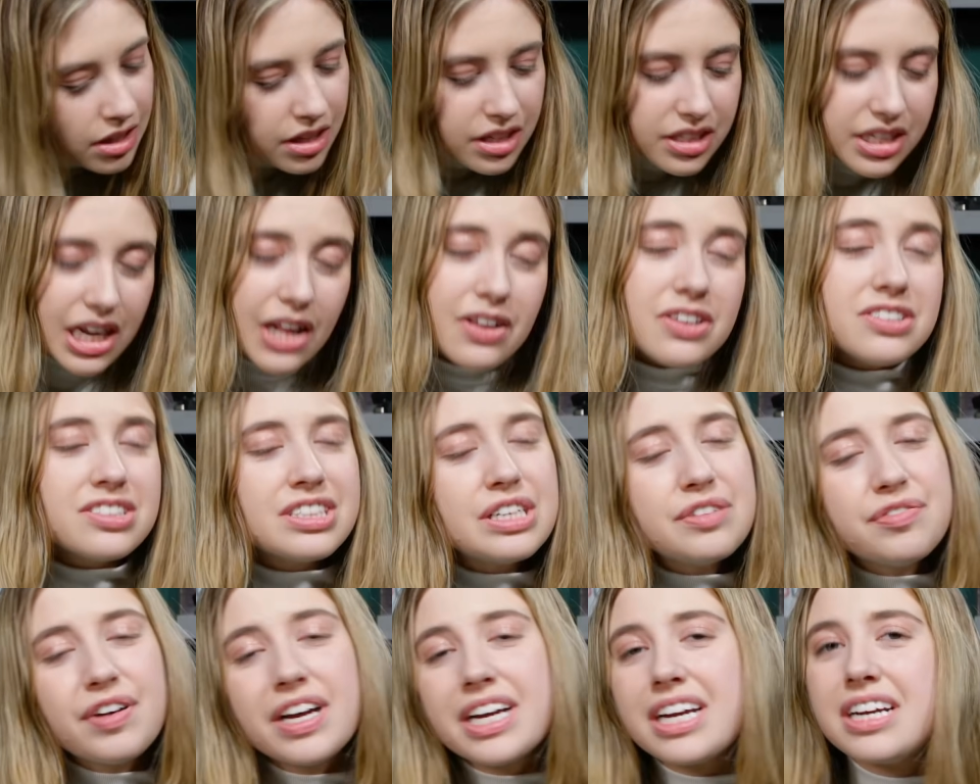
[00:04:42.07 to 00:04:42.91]
Now let's see
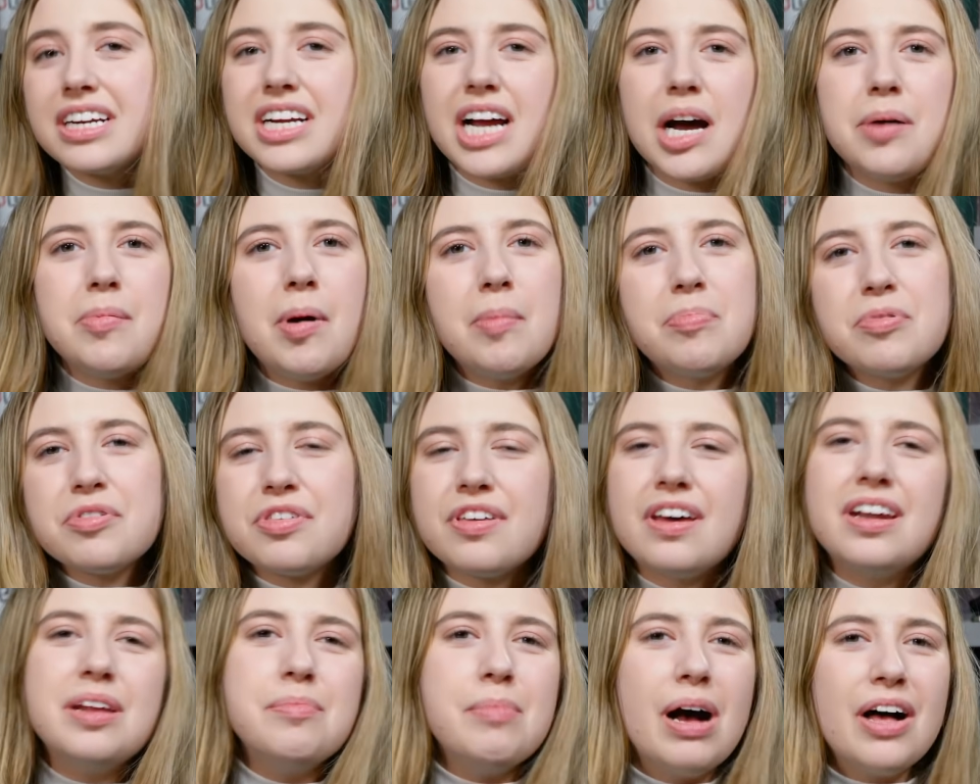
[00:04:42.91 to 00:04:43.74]
if I can come up with
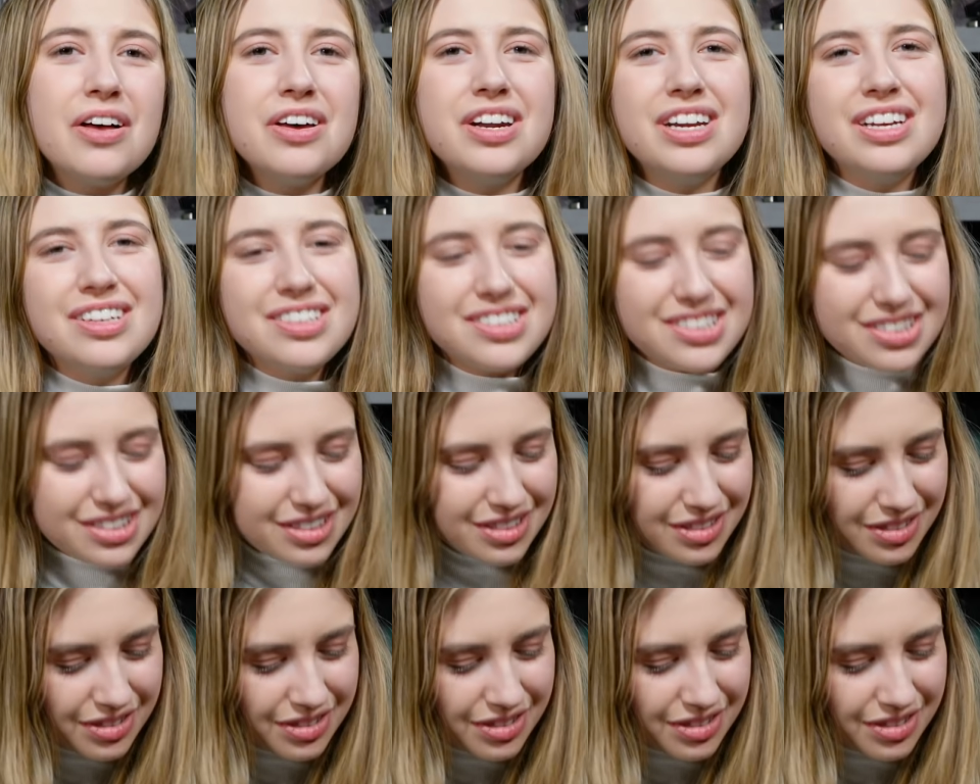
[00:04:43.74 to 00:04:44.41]
any melodies.